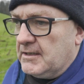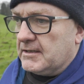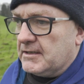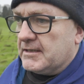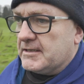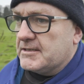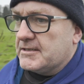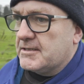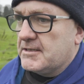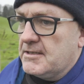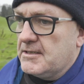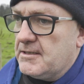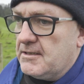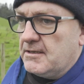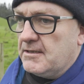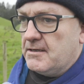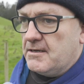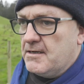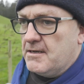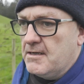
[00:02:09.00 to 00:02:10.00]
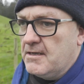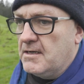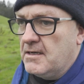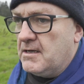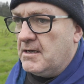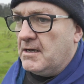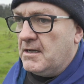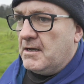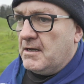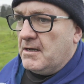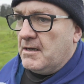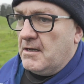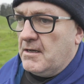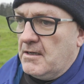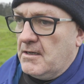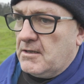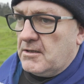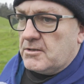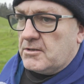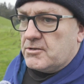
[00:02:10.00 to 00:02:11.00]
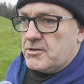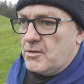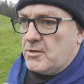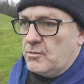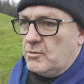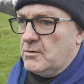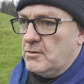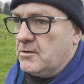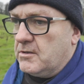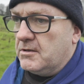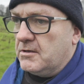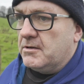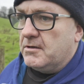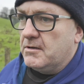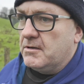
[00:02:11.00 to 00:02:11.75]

This total